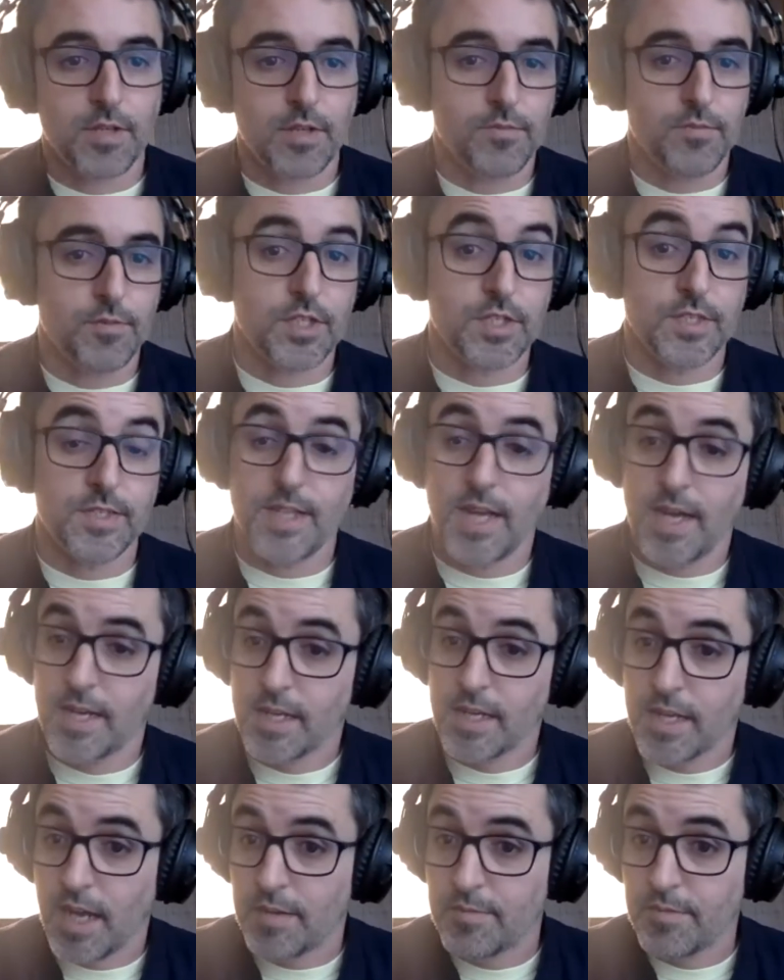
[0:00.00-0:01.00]
which is not
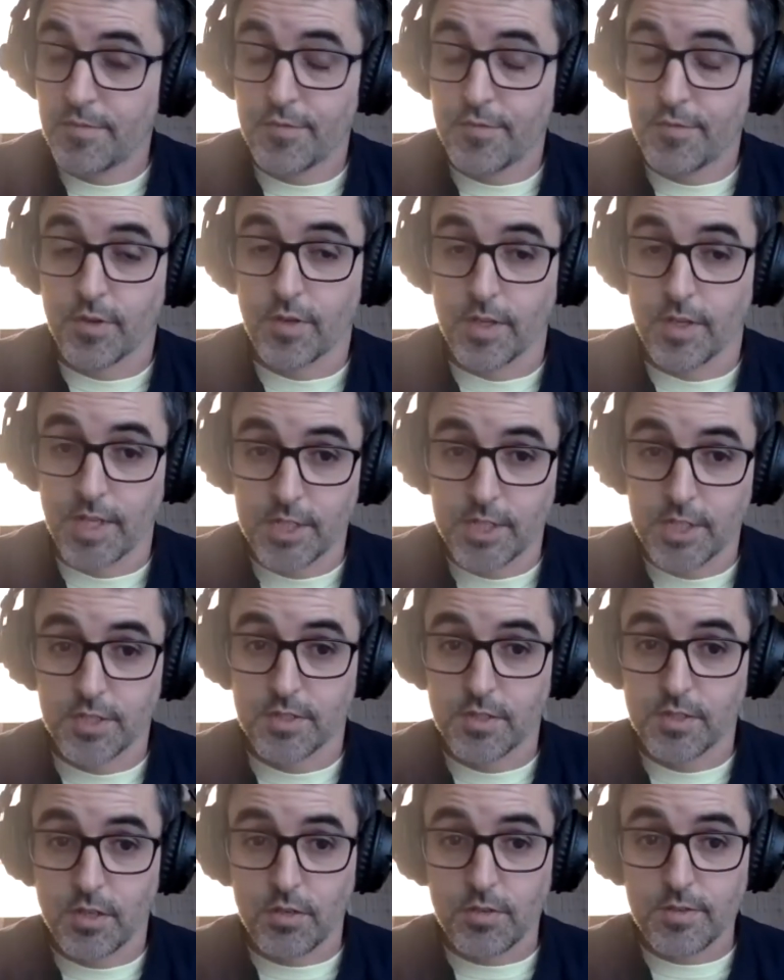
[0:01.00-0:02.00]
uncommon for a collections
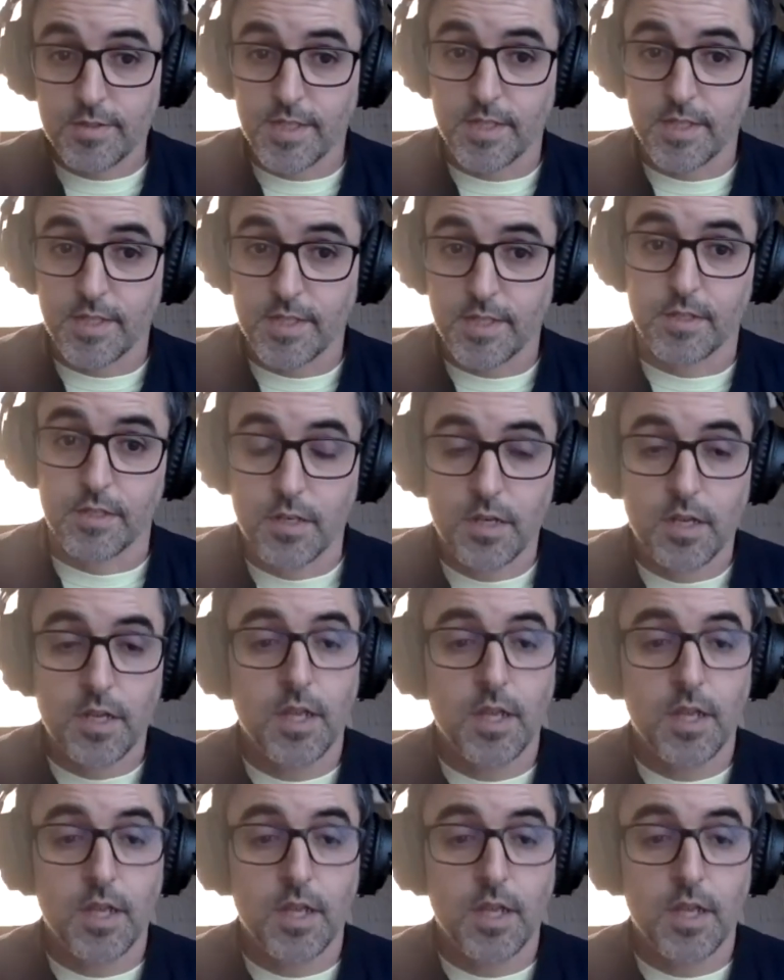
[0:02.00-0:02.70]
call center,